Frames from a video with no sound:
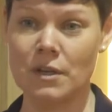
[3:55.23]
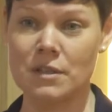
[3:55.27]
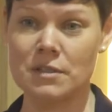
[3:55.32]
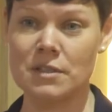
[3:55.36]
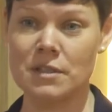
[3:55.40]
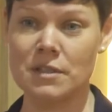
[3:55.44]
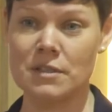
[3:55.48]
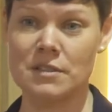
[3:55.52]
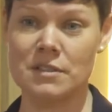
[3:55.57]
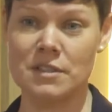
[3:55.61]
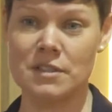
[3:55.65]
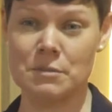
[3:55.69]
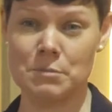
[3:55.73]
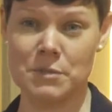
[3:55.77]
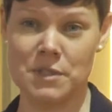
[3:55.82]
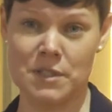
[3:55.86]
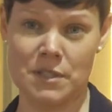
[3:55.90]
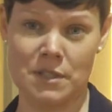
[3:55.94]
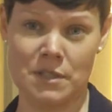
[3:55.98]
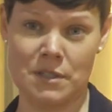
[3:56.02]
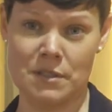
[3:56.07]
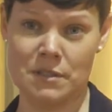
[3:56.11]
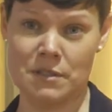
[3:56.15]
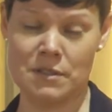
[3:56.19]

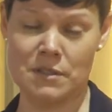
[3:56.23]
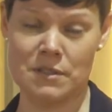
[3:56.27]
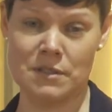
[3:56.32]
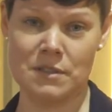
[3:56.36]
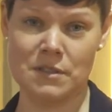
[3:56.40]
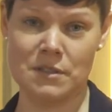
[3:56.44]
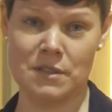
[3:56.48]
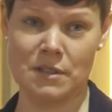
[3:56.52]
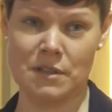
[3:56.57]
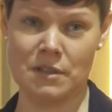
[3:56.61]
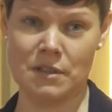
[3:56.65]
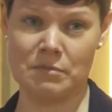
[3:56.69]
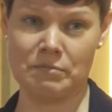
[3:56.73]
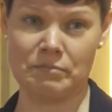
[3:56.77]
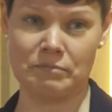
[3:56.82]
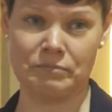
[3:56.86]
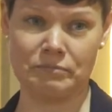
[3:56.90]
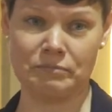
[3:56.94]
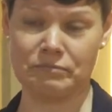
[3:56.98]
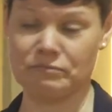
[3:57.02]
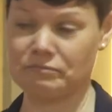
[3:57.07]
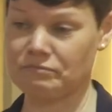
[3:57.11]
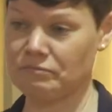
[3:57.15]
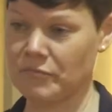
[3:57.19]
destigmatise
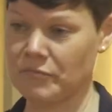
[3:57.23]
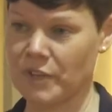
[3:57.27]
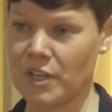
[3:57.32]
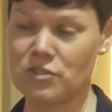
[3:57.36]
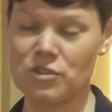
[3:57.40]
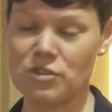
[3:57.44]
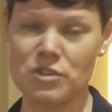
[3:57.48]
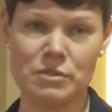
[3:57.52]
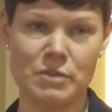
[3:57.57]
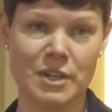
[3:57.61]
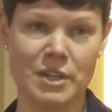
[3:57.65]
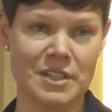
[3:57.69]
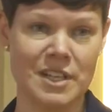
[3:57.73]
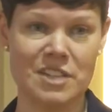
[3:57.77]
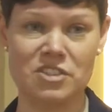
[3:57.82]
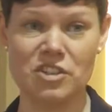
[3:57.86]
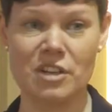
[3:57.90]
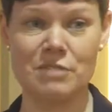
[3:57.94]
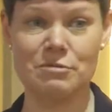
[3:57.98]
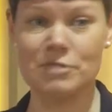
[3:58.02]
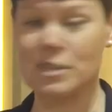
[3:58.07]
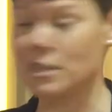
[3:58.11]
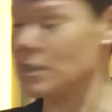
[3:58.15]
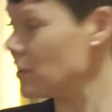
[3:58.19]
issues around
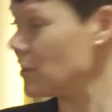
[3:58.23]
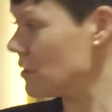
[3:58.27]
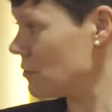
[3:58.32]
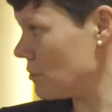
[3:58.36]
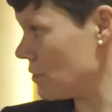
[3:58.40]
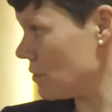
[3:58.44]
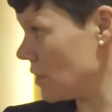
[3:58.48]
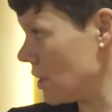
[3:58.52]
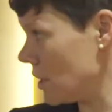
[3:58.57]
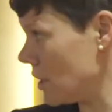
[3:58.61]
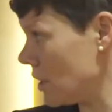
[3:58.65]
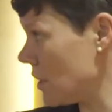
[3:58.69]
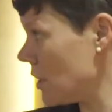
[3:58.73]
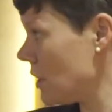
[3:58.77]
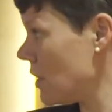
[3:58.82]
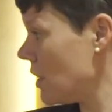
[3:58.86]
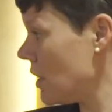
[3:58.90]
HIV, really.